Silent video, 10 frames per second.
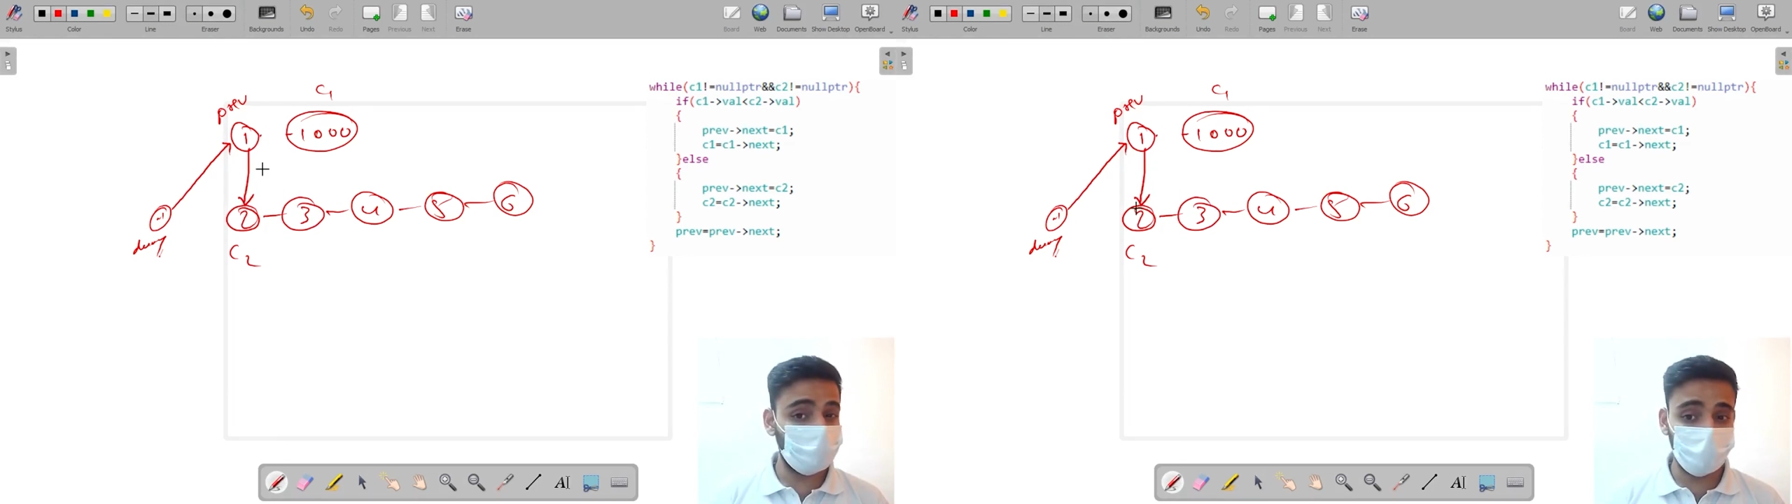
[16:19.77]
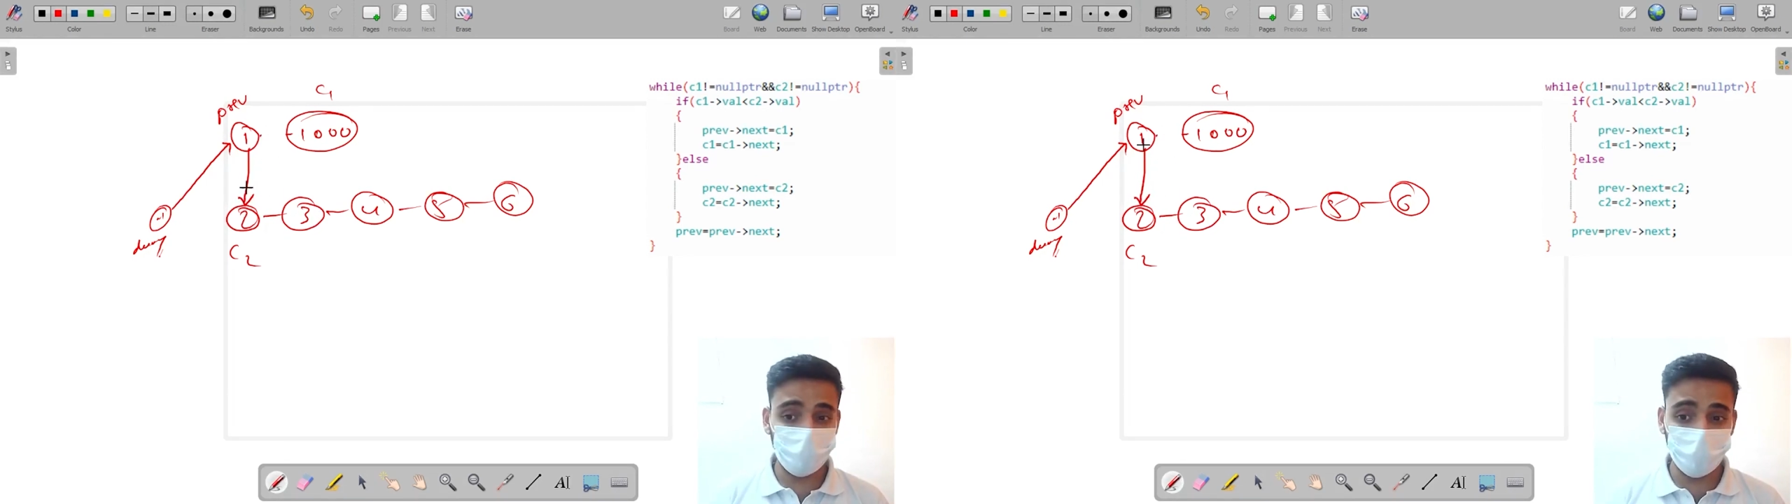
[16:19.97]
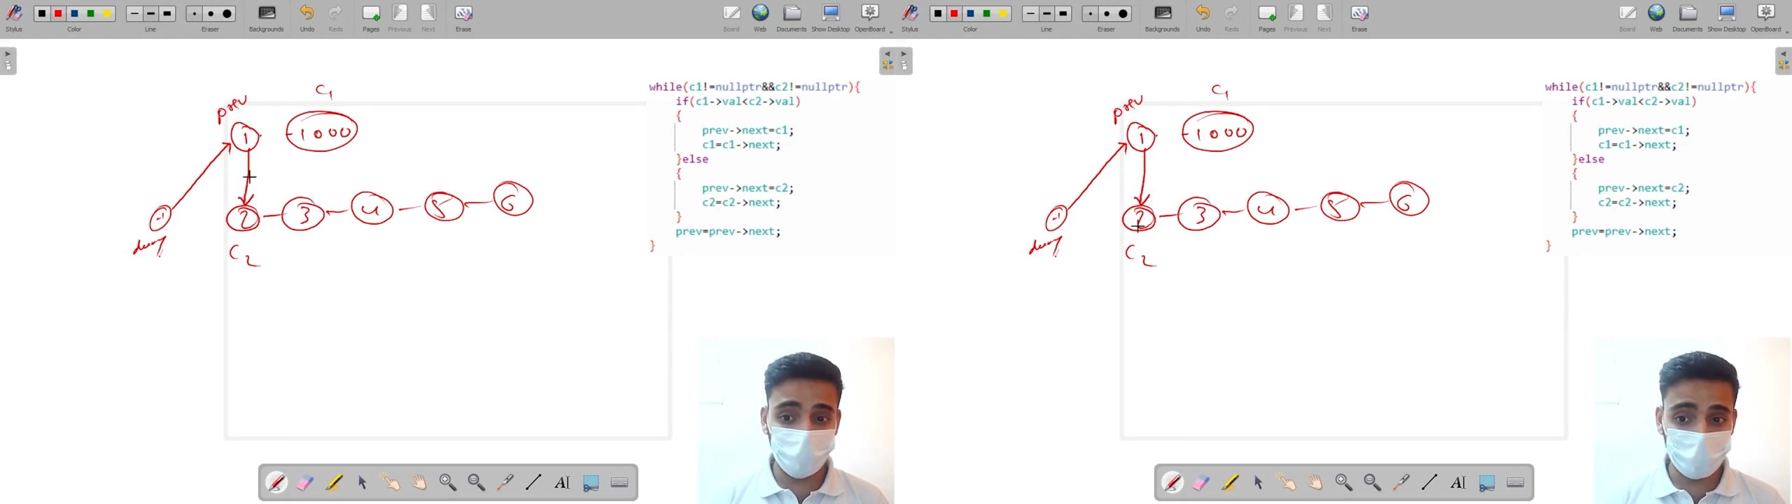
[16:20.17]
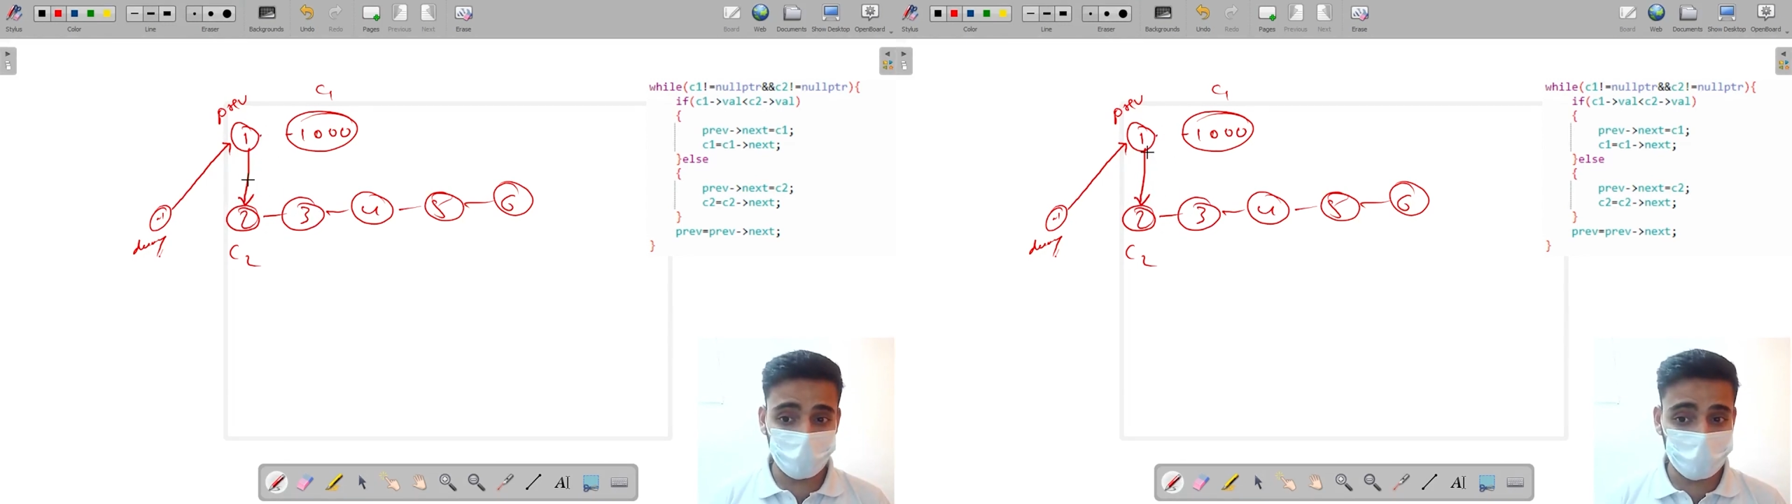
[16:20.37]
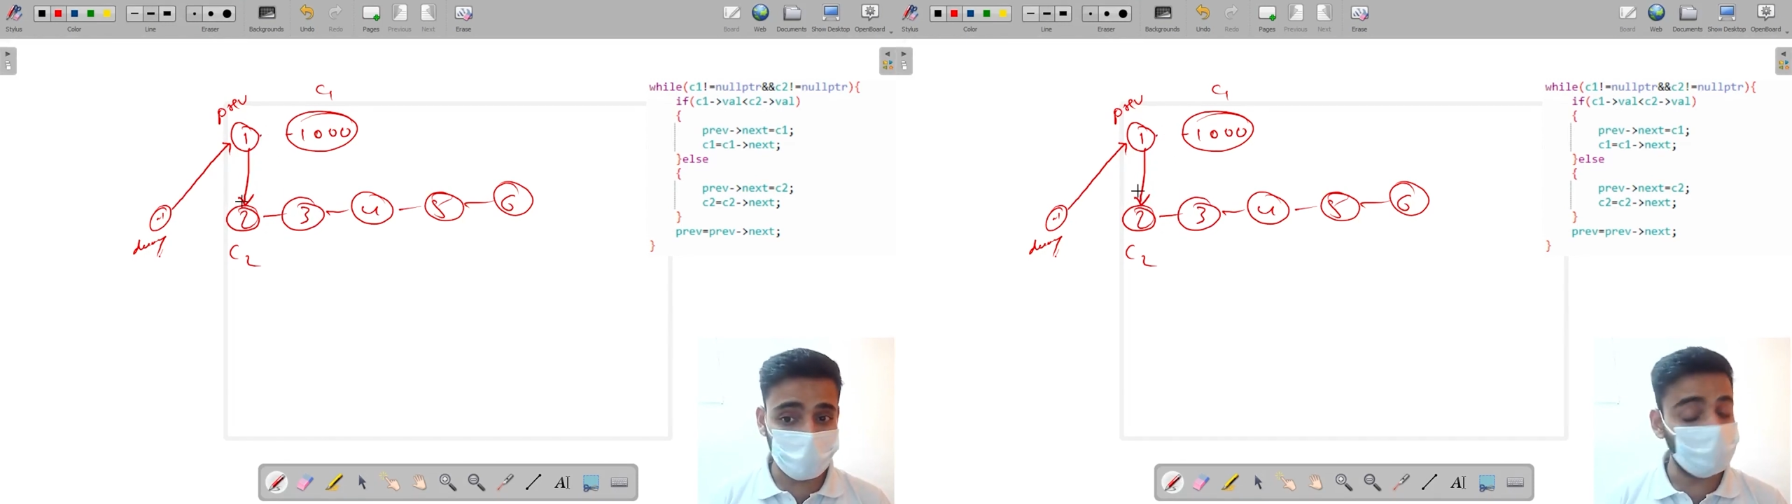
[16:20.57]
removed when
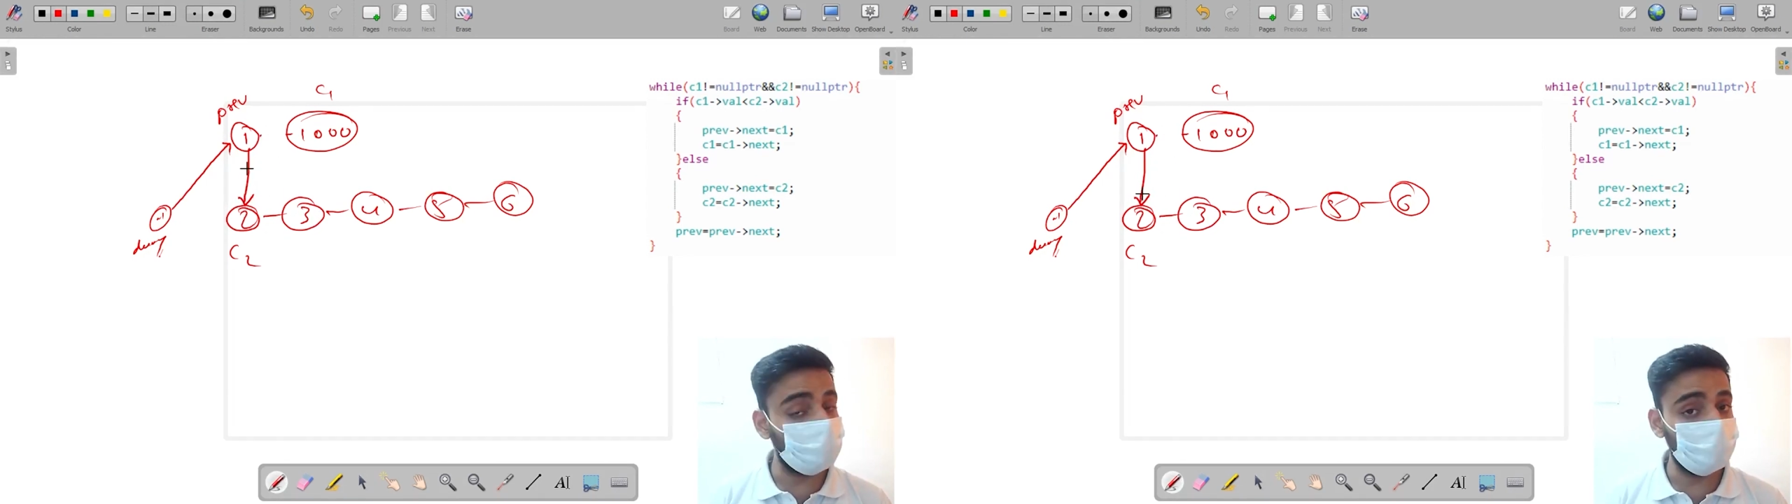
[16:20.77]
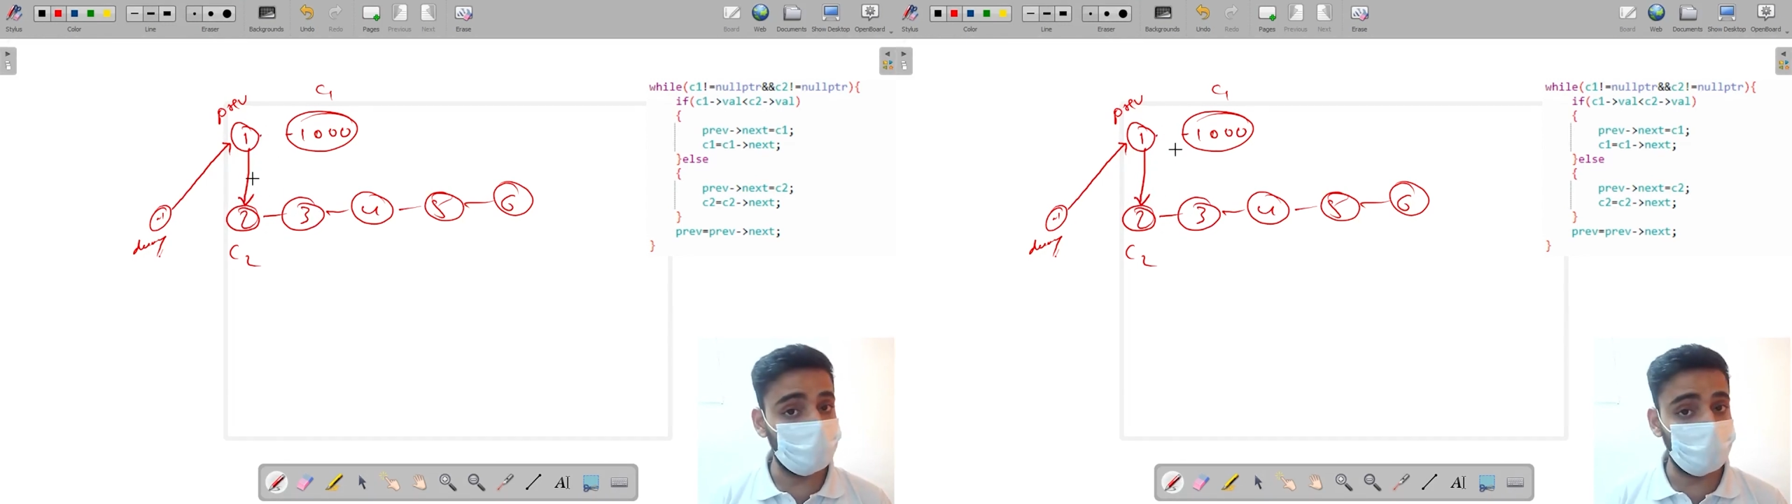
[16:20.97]
this link will be made.